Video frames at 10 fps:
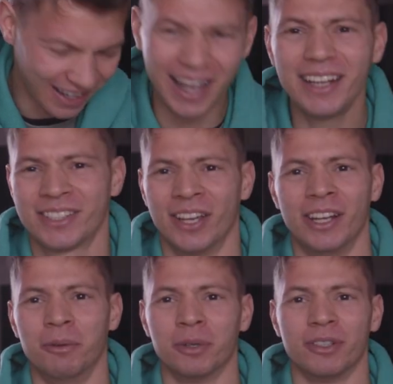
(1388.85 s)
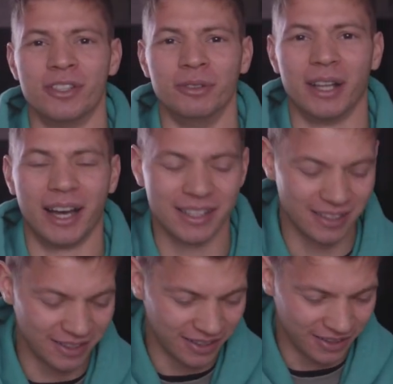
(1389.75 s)
I certainly wouldn't do that.
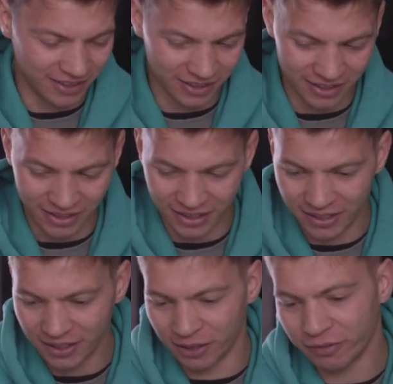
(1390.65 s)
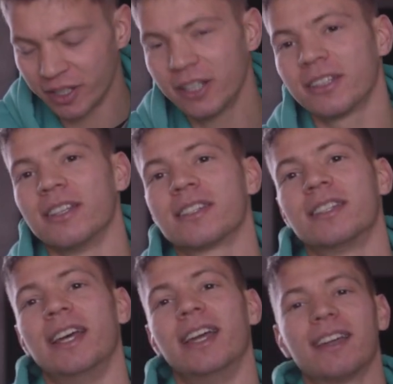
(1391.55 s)
Oh, for goodness
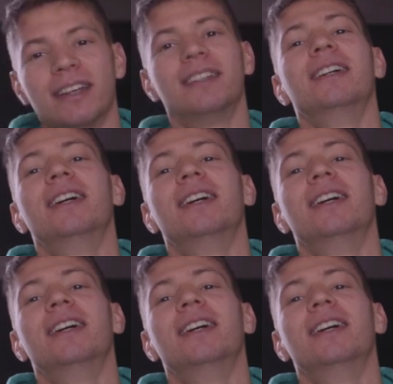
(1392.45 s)
sake.